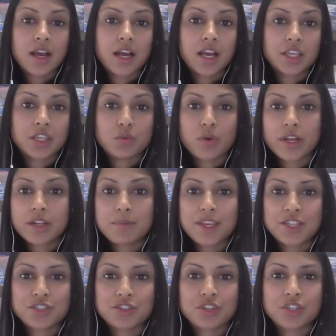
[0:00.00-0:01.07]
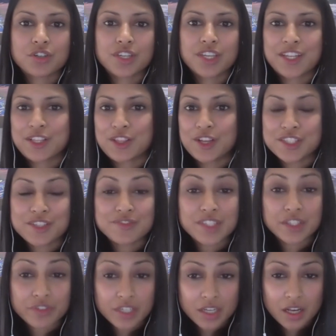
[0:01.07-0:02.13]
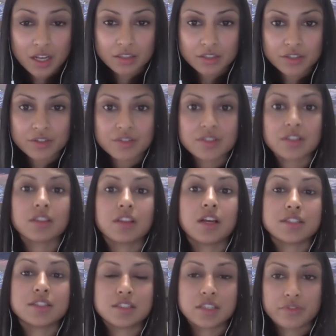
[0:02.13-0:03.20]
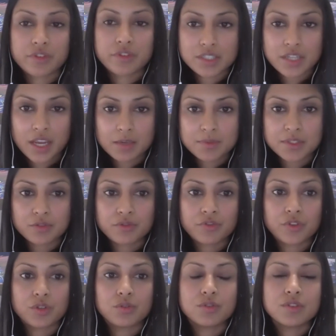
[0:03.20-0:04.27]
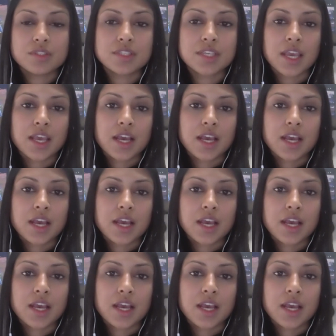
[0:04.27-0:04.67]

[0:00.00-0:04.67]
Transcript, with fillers: Uh, you want to make sure you're eating lots of different colors, lots of different types of foods.